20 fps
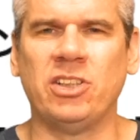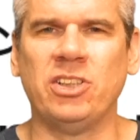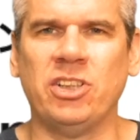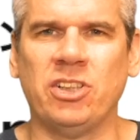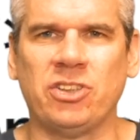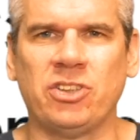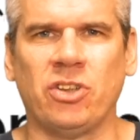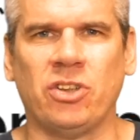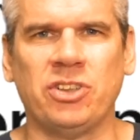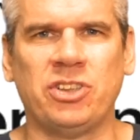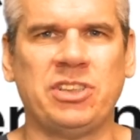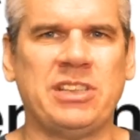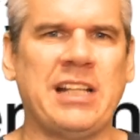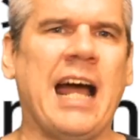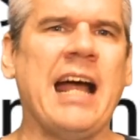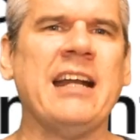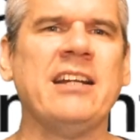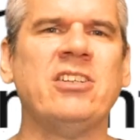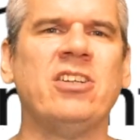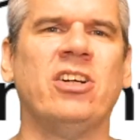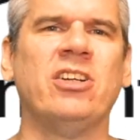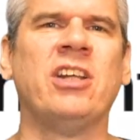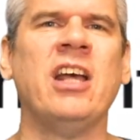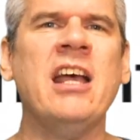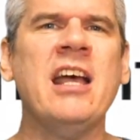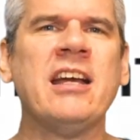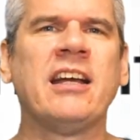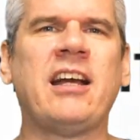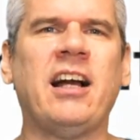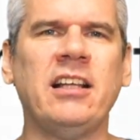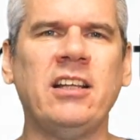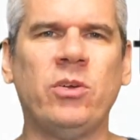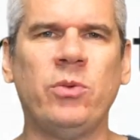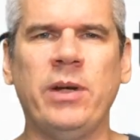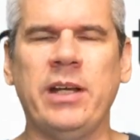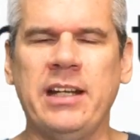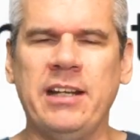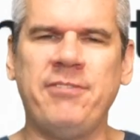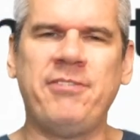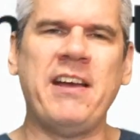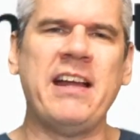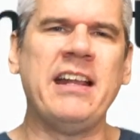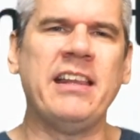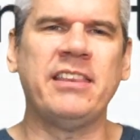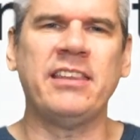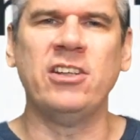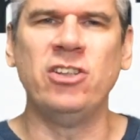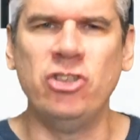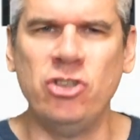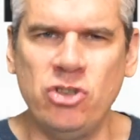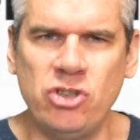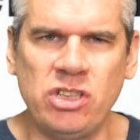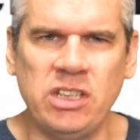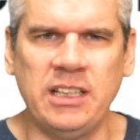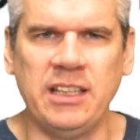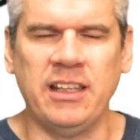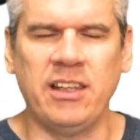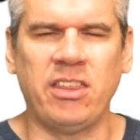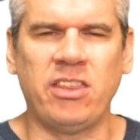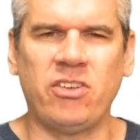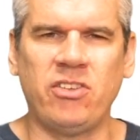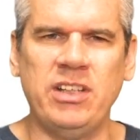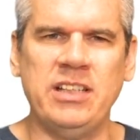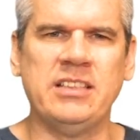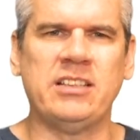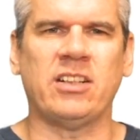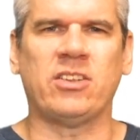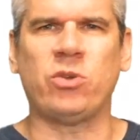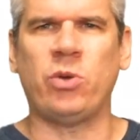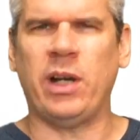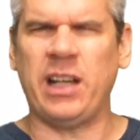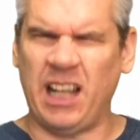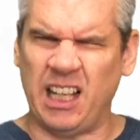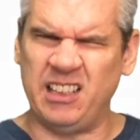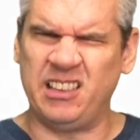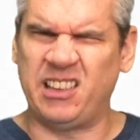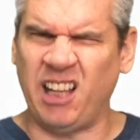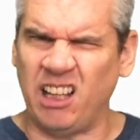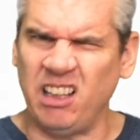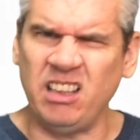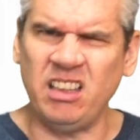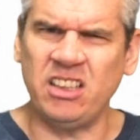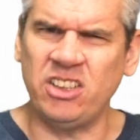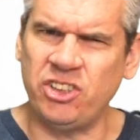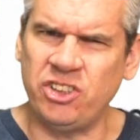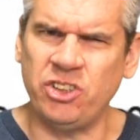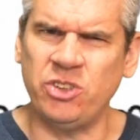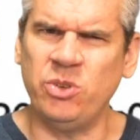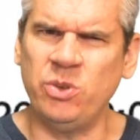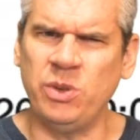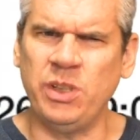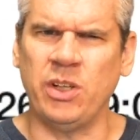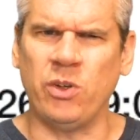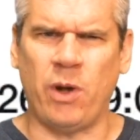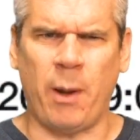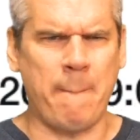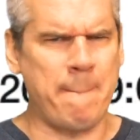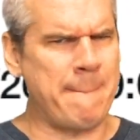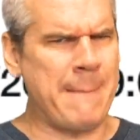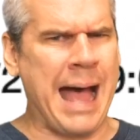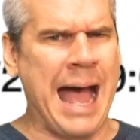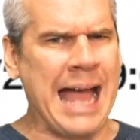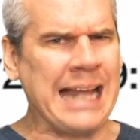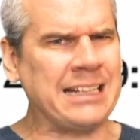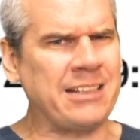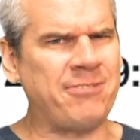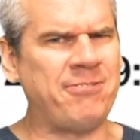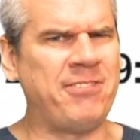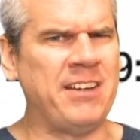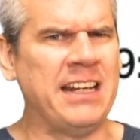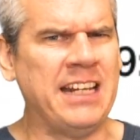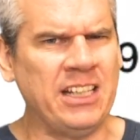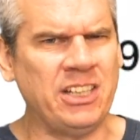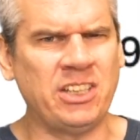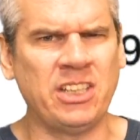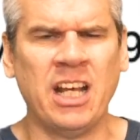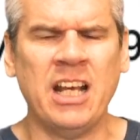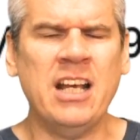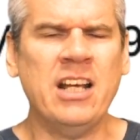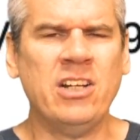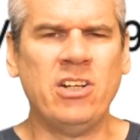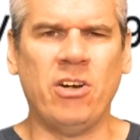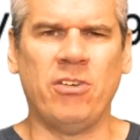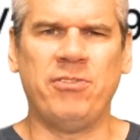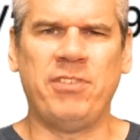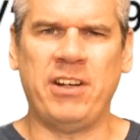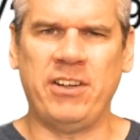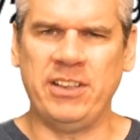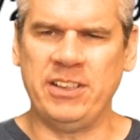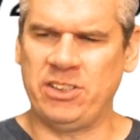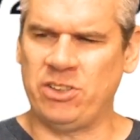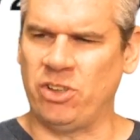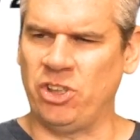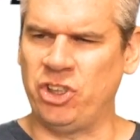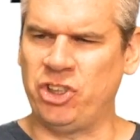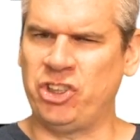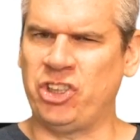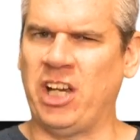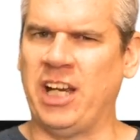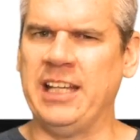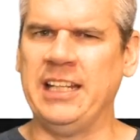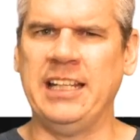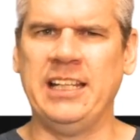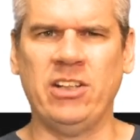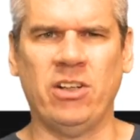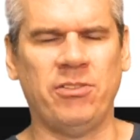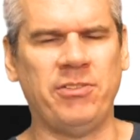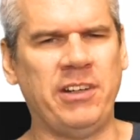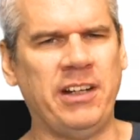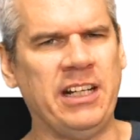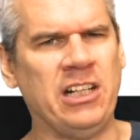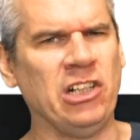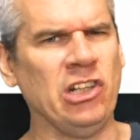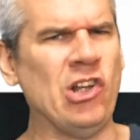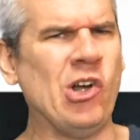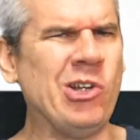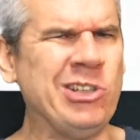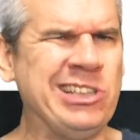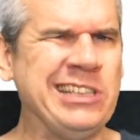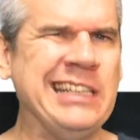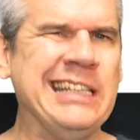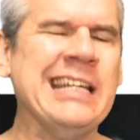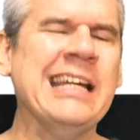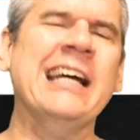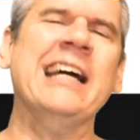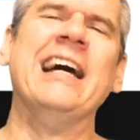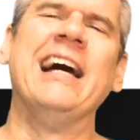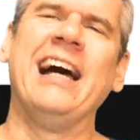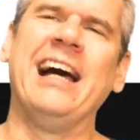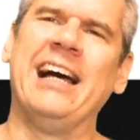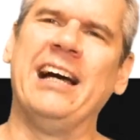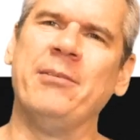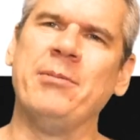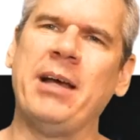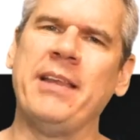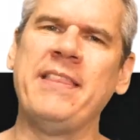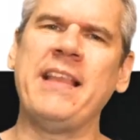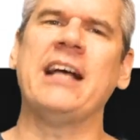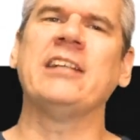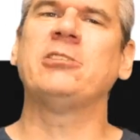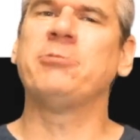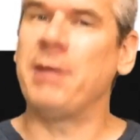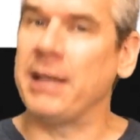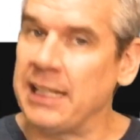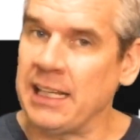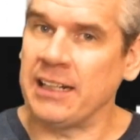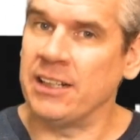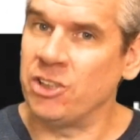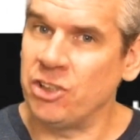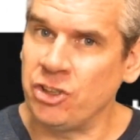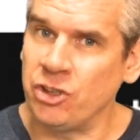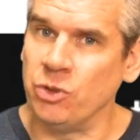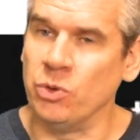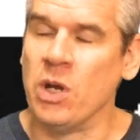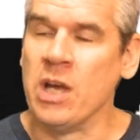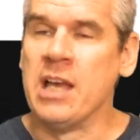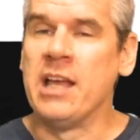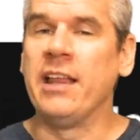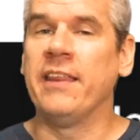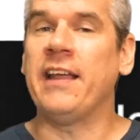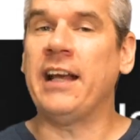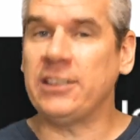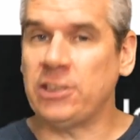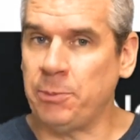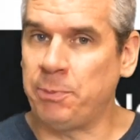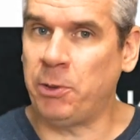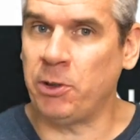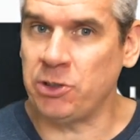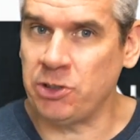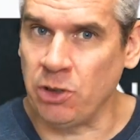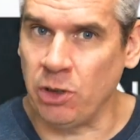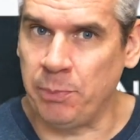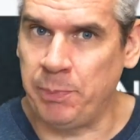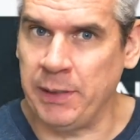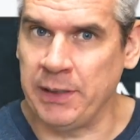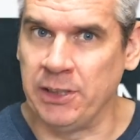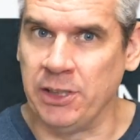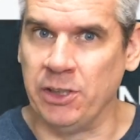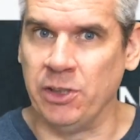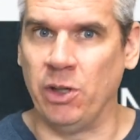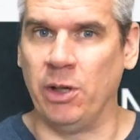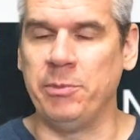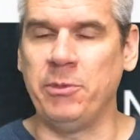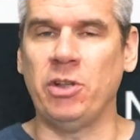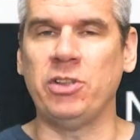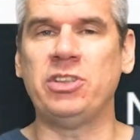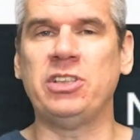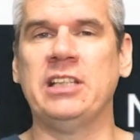your, your sort of standard colourway. And if anything, usually the threes are quite a dull shoe, you know, a matte finish, not very sort of shiny, not very glossy. Um, and that's my kind of shoe. That's a personal opinion, though. I'm not